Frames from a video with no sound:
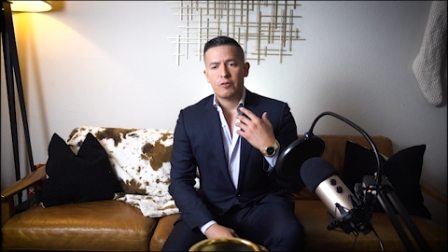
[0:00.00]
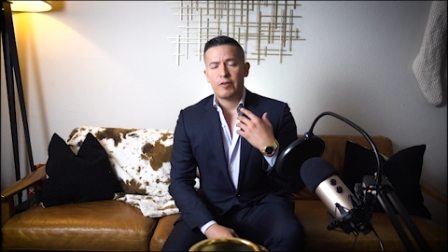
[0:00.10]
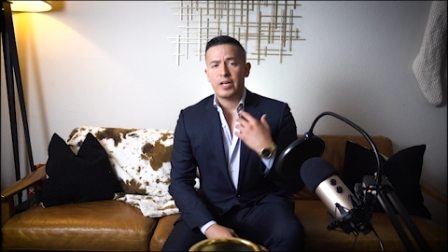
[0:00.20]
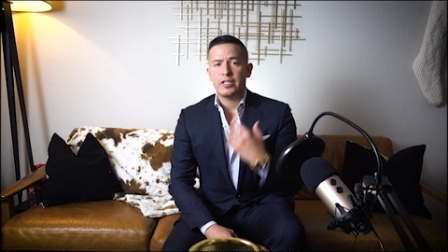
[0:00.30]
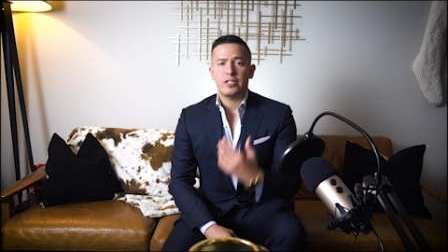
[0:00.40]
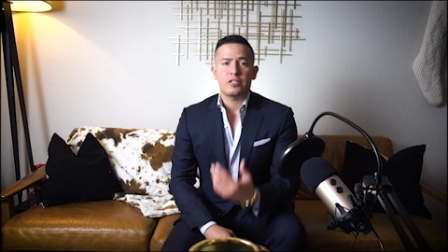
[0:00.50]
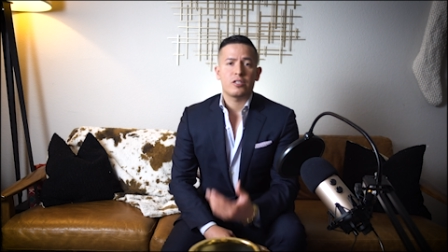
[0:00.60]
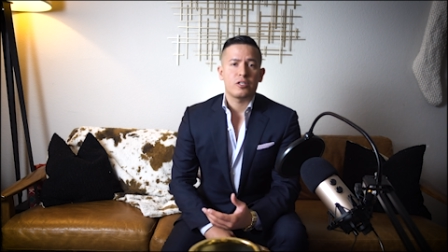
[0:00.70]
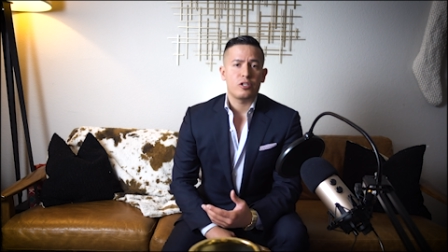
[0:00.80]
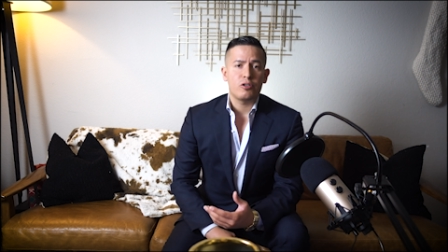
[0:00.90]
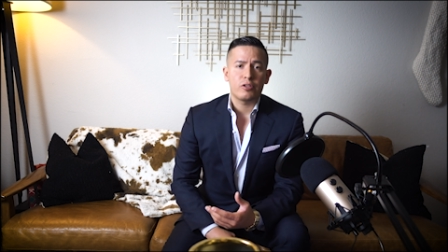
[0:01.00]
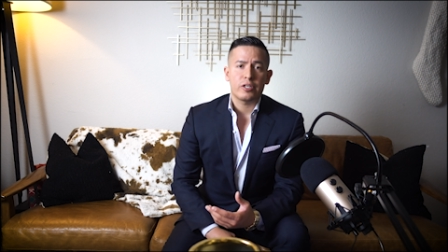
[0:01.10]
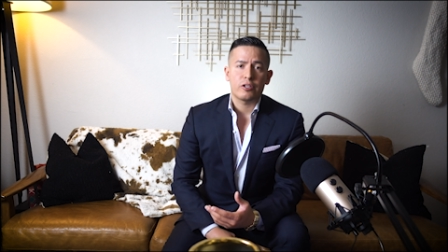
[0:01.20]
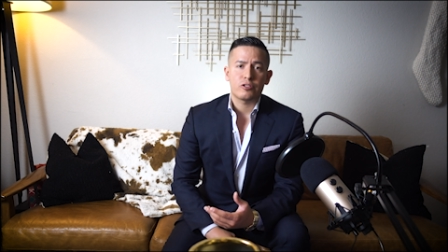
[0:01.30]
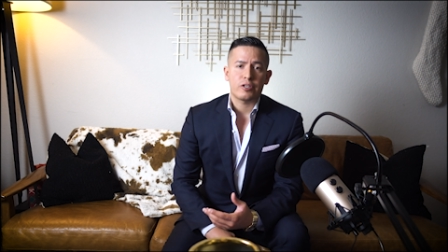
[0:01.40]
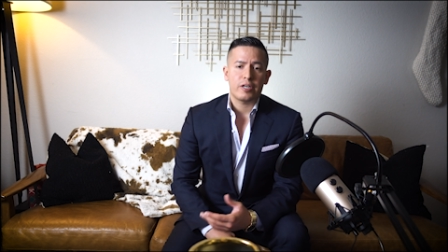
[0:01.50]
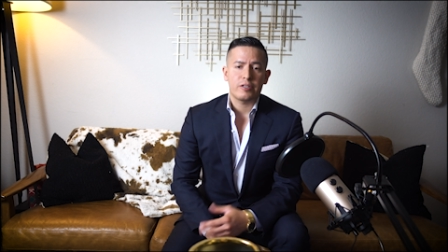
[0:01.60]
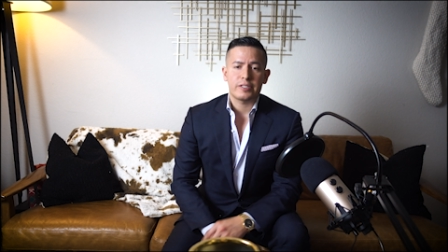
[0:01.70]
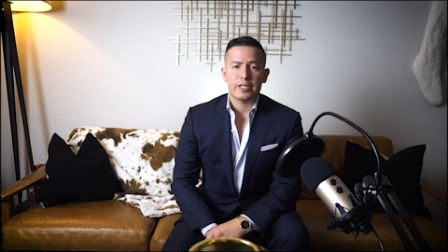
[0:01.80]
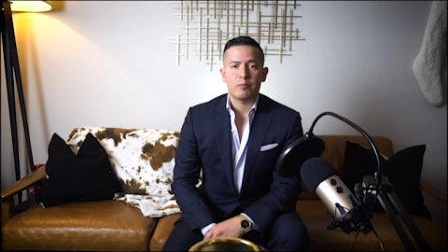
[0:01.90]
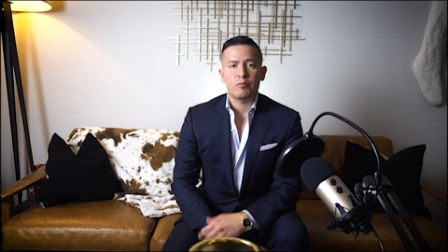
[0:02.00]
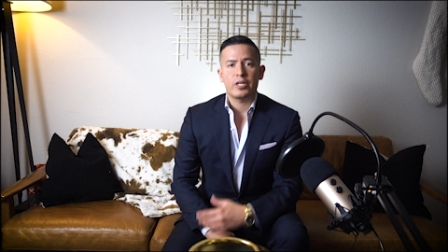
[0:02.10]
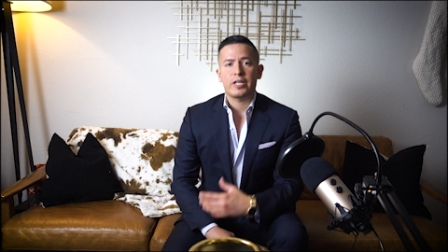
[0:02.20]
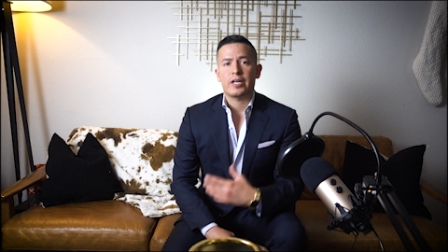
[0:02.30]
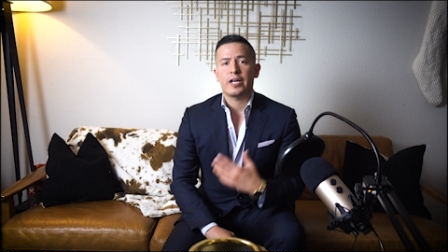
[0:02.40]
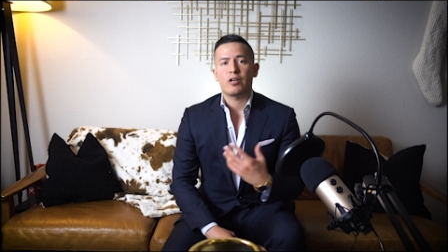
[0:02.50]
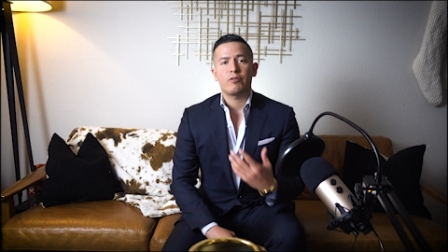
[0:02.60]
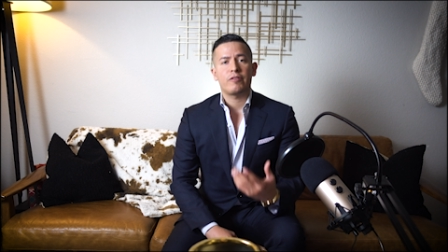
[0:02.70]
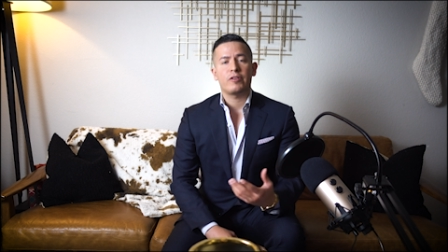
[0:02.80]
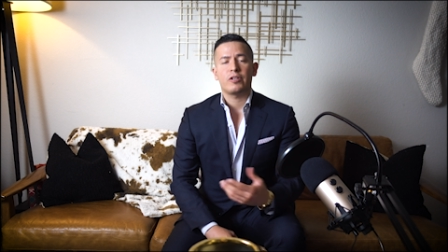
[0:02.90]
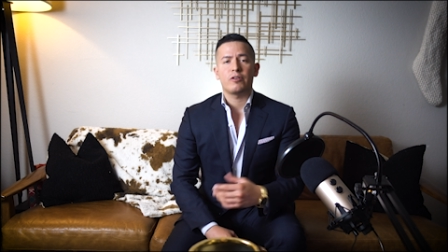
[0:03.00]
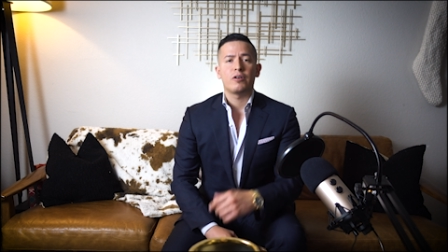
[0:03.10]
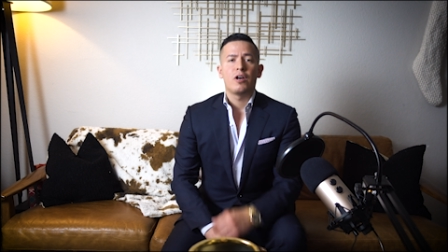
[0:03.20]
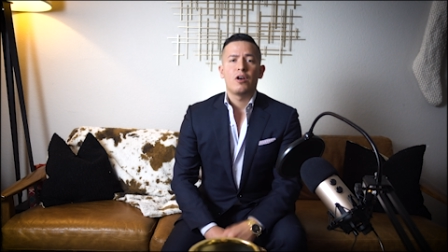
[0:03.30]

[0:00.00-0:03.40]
finding new clinical trials that can bring in higher revenue